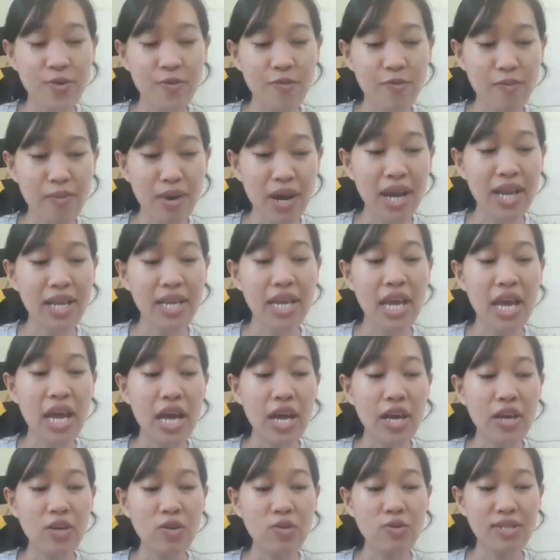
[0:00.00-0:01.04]
of mine,
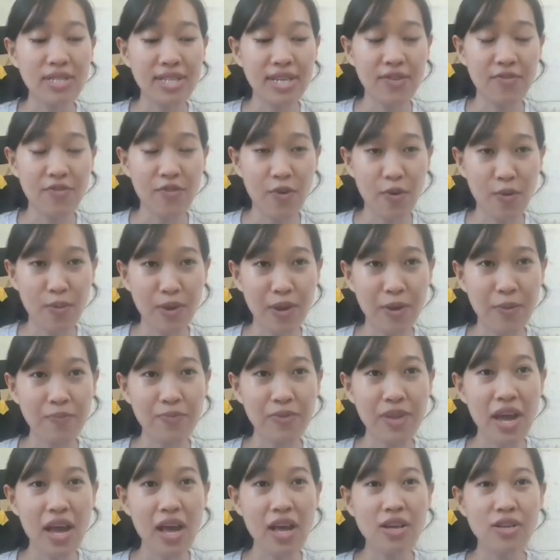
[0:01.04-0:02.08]
you did for me."
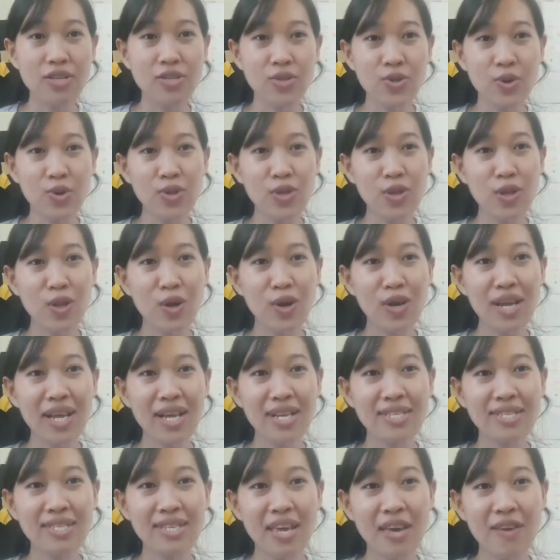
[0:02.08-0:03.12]
So the Lord
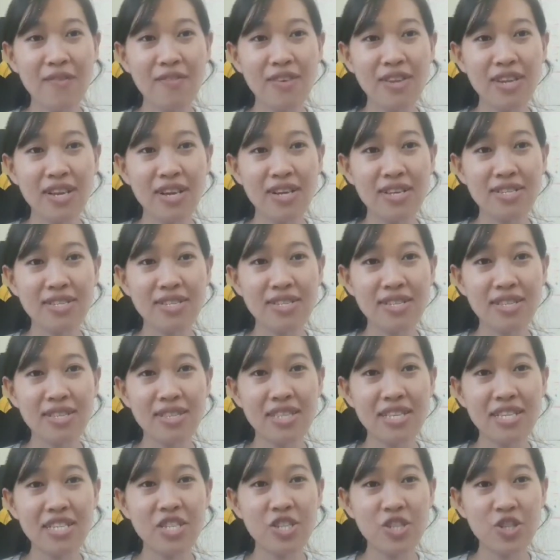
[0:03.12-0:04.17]
has given us
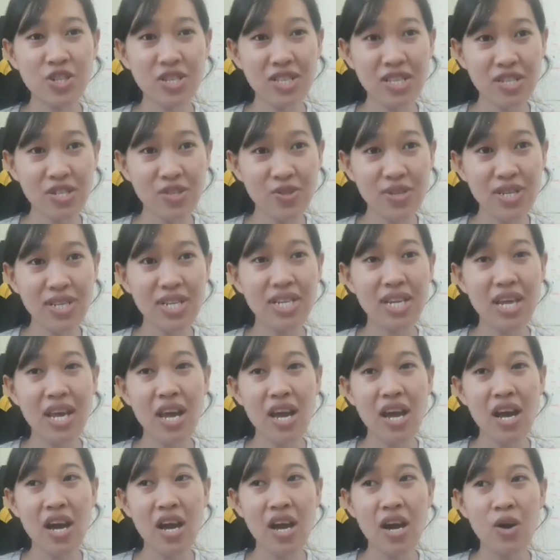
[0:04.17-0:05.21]
these children
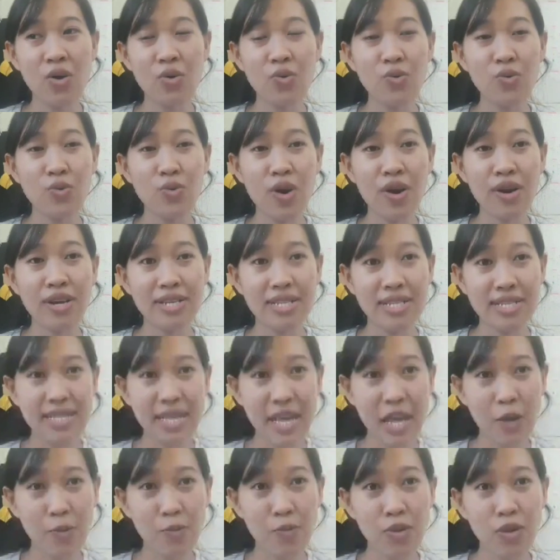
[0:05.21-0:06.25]
who are
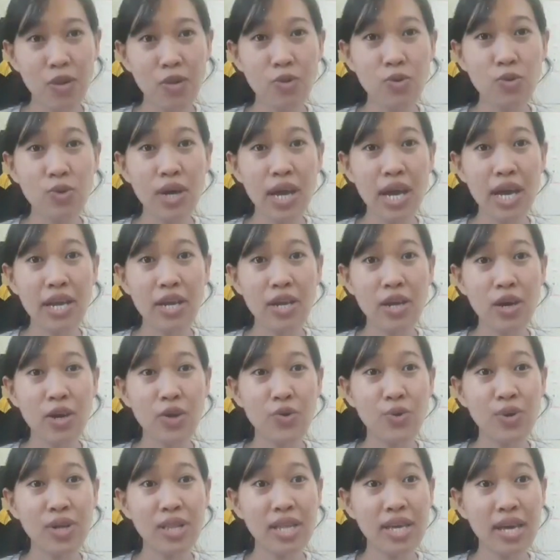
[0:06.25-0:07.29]
disabled, who
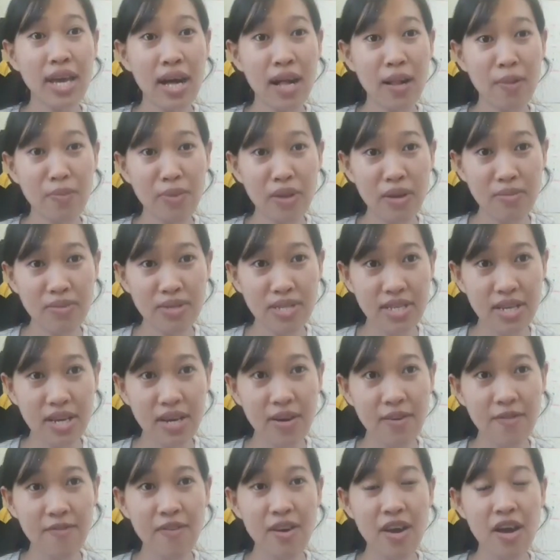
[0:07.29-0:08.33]
cannot really help
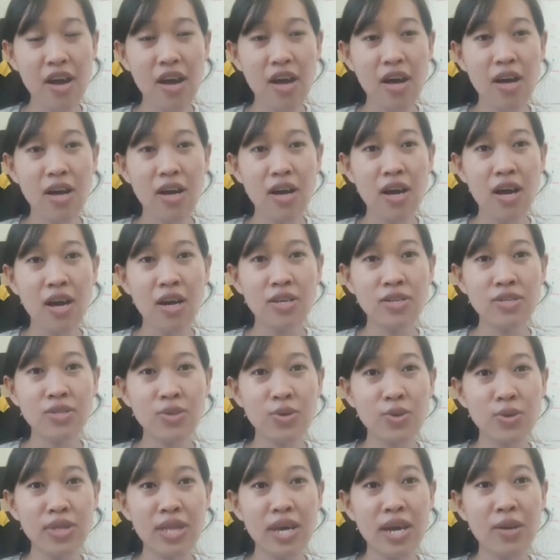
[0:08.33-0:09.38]
themselves,
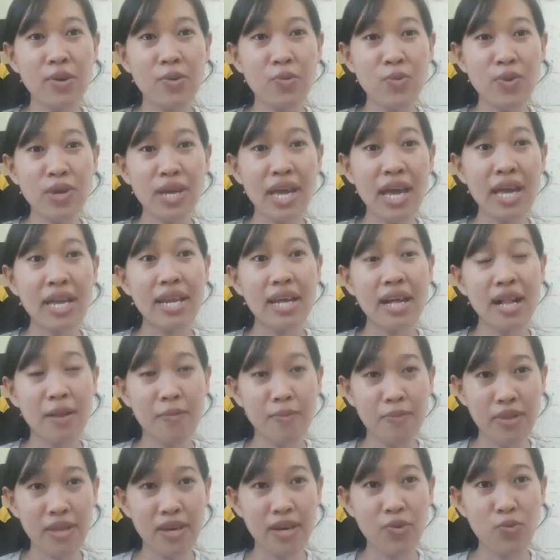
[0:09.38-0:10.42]
so that we can
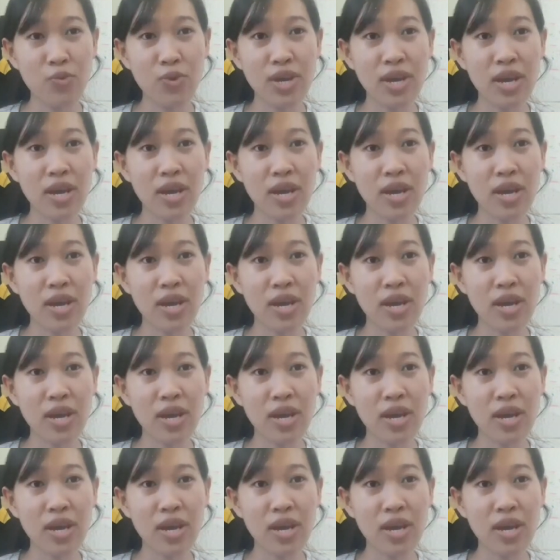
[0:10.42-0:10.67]
help them, we